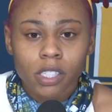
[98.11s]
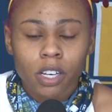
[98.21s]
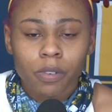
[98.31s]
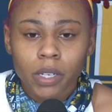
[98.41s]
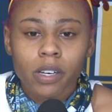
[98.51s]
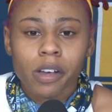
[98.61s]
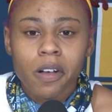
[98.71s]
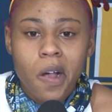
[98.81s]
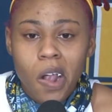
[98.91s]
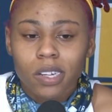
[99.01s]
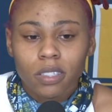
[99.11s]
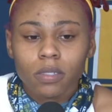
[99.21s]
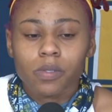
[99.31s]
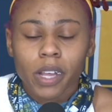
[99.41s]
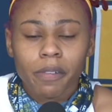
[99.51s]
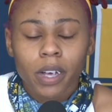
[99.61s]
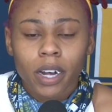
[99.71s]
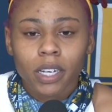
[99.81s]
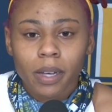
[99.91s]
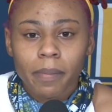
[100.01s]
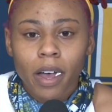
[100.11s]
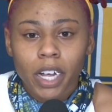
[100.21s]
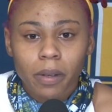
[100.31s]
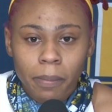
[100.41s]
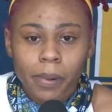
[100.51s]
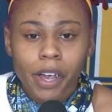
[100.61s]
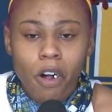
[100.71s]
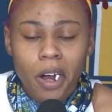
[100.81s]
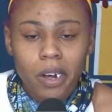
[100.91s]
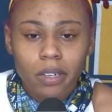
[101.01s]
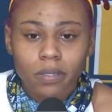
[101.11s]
So we know that we got to come out and play hard.